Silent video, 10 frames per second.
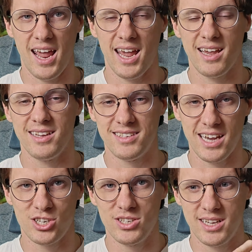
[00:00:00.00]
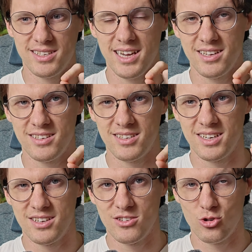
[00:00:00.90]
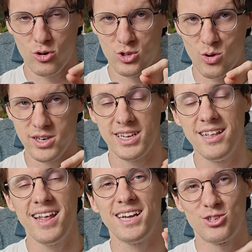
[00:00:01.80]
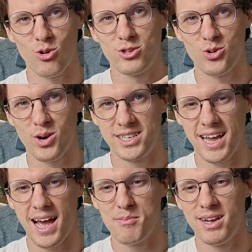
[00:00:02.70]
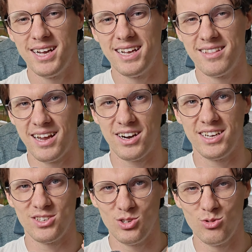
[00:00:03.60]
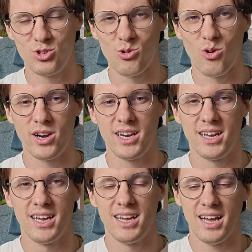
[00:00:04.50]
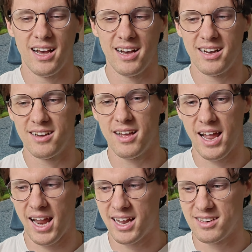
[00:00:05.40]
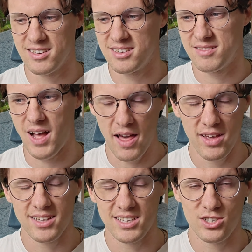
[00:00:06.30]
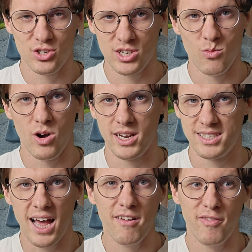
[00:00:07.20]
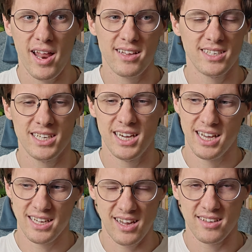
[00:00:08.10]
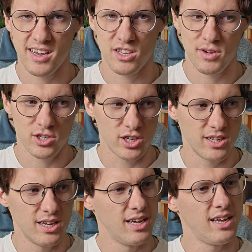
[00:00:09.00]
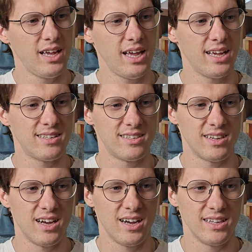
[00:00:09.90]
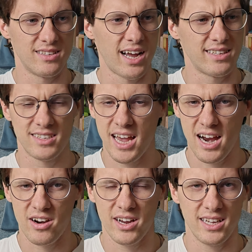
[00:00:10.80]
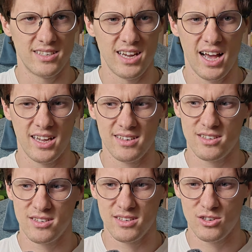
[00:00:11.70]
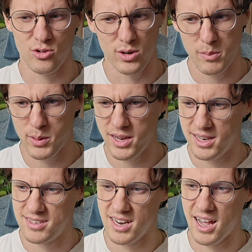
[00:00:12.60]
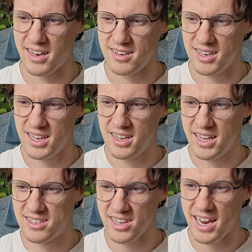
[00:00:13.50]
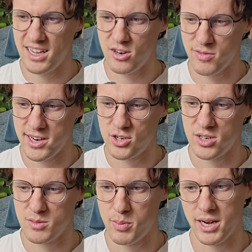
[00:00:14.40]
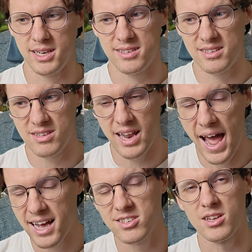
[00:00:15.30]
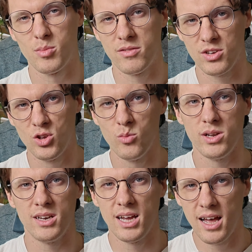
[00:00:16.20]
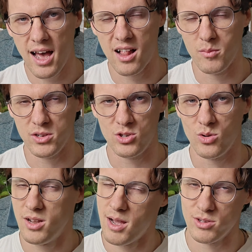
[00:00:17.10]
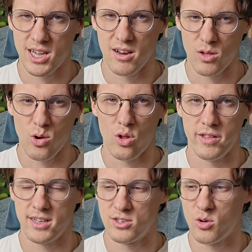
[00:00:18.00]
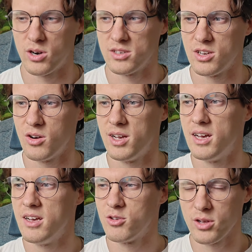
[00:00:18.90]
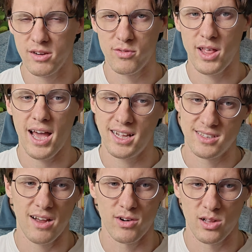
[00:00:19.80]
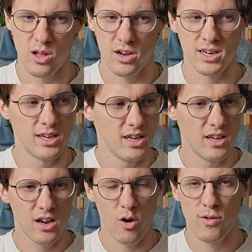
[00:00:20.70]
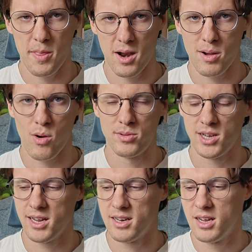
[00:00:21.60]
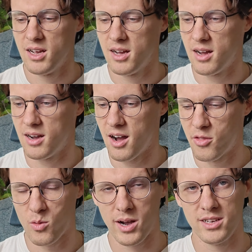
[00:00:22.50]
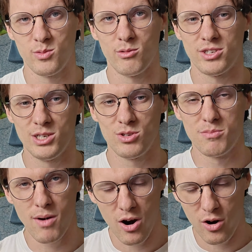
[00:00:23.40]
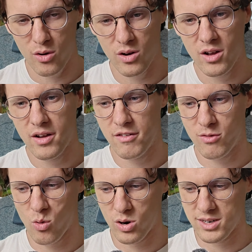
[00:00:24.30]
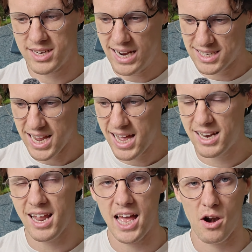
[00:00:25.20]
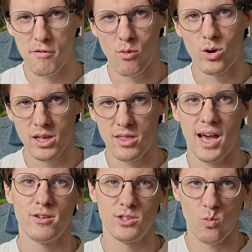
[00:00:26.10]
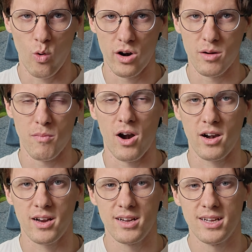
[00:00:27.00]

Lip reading: a section that says short stories. In that short story tab, there is a new story, and I think it's an interesting one. It's not fantasy. It's not science fiction. It's not scary. It's not creepy. It's not exciting or adventurous, but it has a little bit of a human element to it, and that was kind of the goal of that story. So if you're looking for that, it's not very long. Go find that on my website. Otherwise, we will see you tomorrow for day 10 and our 40,000 word mark.